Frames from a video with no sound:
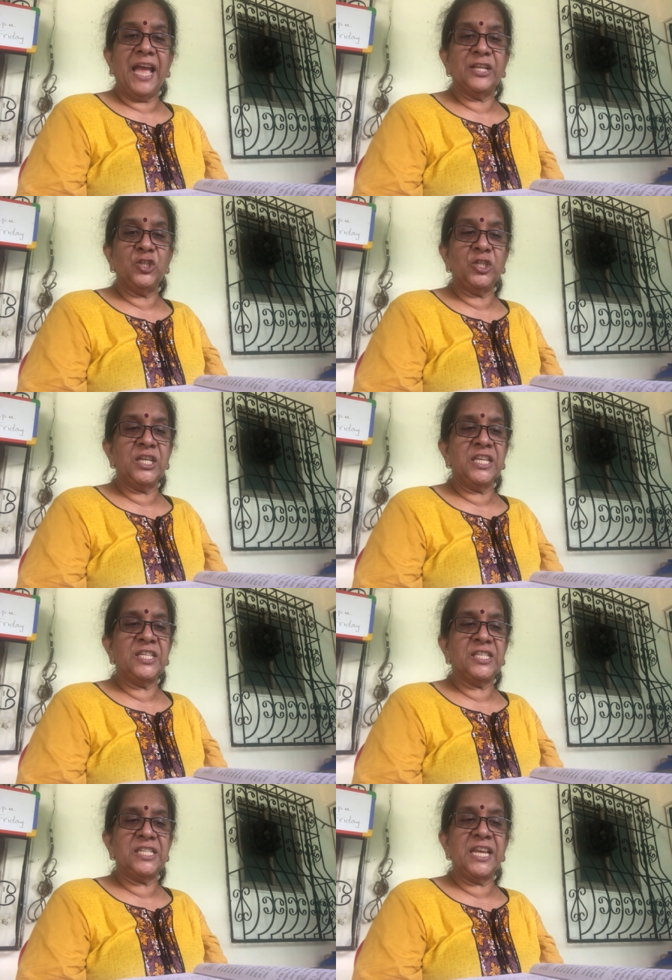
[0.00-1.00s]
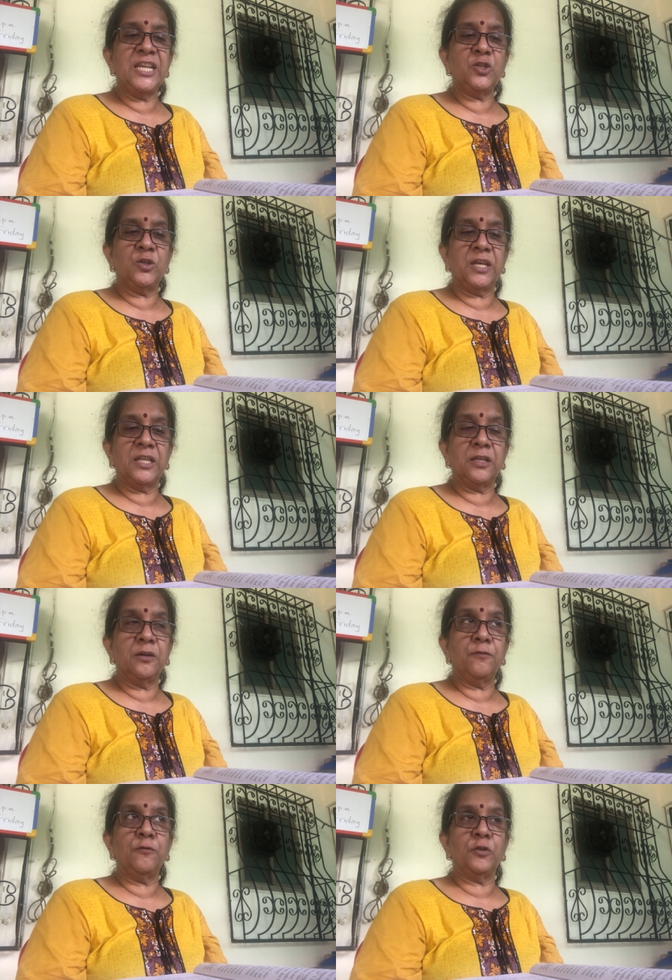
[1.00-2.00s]
and chick stay
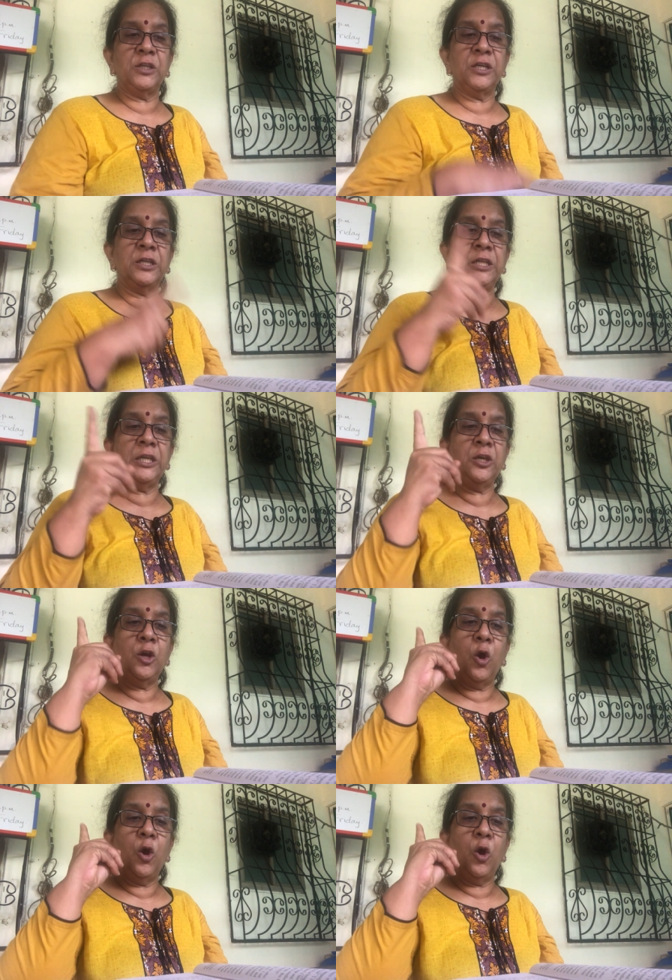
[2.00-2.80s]
together for nearly